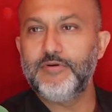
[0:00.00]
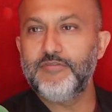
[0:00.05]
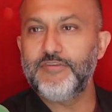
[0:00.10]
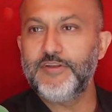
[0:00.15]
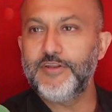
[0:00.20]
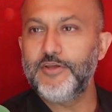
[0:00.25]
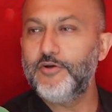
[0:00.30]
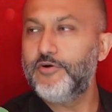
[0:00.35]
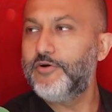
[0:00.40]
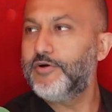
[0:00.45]
a
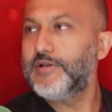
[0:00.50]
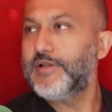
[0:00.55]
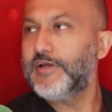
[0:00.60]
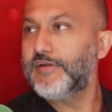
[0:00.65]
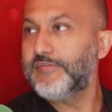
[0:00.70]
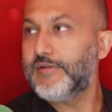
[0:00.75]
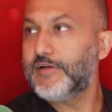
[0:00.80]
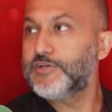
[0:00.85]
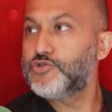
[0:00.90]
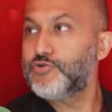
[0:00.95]
video on
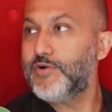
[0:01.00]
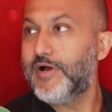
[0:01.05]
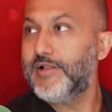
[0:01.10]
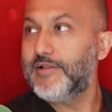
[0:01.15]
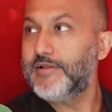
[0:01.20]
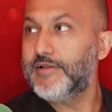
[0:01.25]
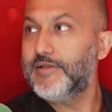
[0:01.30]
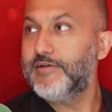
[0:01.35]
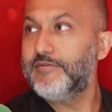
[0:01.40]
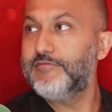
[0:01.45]
like
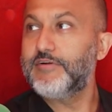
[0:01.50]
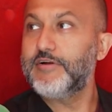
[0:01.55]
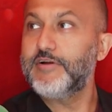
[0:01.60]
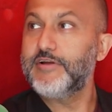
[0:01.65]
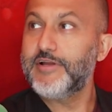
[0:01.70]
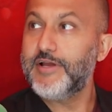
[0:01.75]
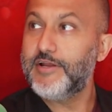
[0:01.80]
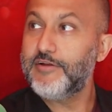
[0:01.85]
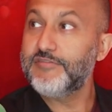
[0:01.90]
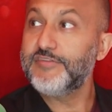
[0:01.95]
sexuality,
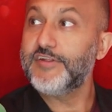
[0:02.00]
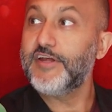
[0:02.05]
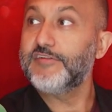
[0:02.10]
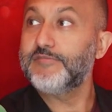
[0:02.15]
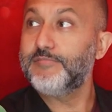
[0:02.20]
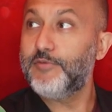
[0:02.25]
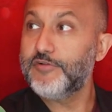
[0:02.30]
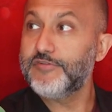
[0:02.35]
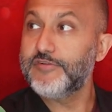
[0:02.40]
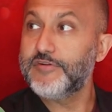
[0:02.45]
very kind of
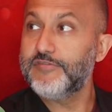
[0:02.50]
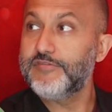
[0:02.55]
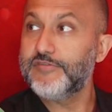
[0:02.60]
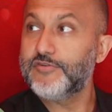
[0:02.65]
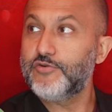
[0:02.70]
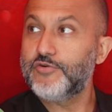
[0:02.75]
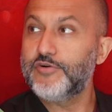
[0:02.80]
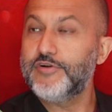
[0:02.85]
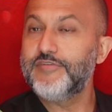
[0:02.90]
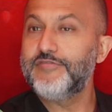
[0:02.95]
sex positive
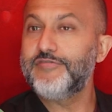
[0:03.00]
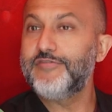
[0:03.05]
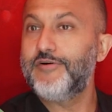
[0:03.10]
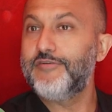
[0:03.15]
story